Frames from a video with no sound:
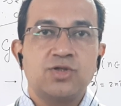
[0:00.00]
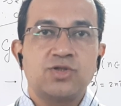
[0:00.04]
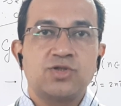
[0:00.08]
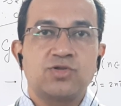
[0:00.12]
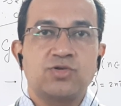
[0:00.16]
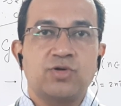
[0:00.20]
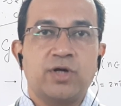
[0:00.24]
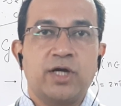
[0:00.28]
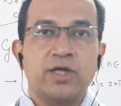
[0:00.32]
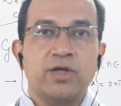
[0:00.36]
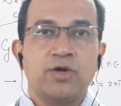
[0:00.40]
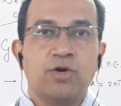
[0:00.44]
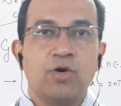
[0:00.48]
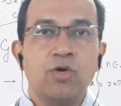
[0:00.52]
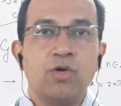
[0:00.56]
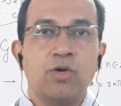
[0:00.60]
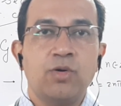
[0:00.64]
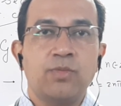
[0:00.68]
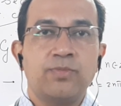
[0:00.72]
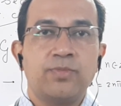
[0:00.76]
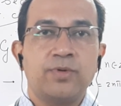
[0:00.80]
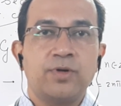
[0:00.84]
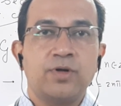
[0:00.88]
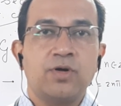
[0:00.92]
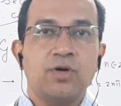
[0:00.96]
So I
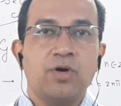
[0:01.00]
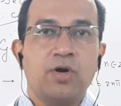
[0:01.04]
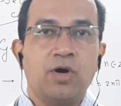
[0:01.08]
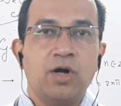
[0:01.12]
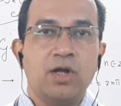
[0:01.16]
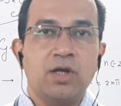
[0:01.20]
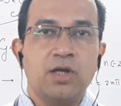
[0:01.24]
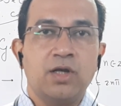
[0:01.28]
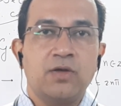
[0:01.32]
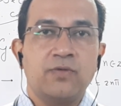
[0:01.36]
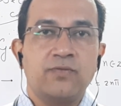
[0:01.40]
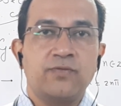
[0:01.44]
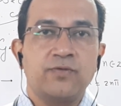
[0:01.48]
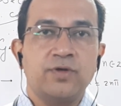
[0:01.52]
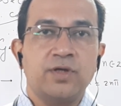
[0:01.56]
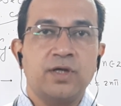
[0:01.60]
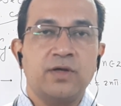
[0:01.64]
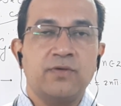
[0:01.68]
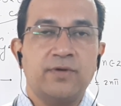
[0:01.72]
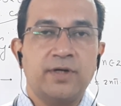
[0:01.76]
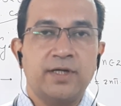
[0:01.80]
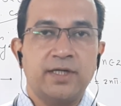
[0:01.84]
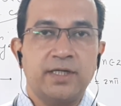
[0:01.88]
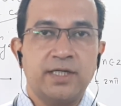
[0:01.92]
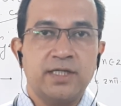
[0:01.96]
hope all of you
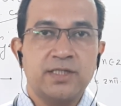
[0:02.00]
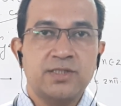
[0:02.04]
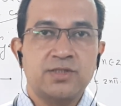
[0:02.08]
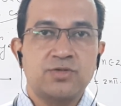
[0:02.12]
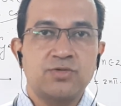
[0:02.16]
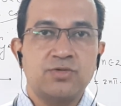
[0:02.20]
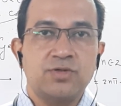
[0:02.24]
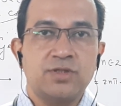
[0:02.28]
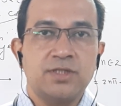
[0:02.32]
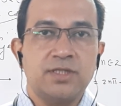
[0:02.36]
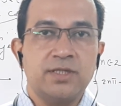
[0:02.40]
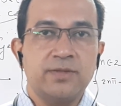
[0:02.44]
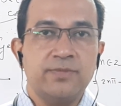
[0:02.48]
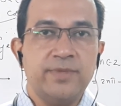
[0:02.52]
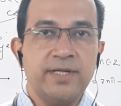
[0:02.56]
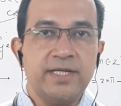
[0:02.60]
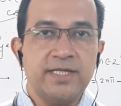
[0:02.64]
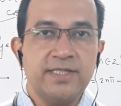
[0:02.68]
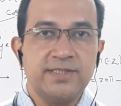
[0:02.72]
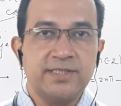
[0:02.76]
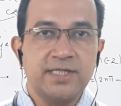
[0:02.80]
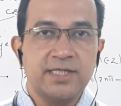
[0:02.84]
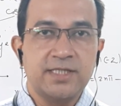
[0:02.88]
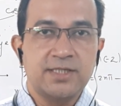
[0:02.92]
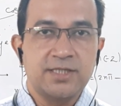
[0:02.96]
have understood the
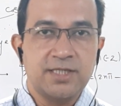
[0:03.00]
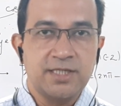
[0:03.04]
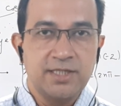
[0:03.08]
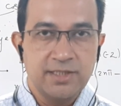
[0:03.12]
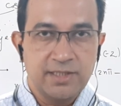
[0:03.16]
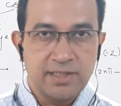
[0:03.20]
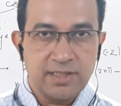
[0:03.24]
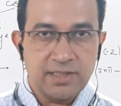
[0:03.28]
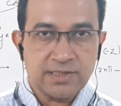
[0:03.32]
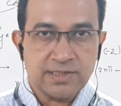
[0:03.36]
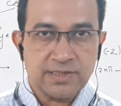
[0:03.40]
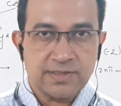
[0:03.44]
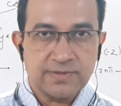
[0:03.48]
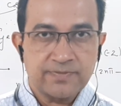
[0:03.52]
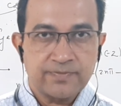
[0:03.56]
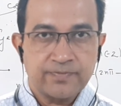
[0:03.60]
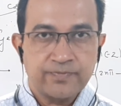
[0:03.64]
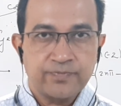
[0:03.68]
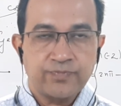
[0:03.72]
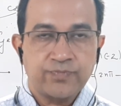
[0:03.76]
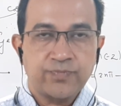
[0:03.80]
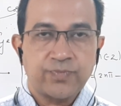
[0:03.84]
basic theories.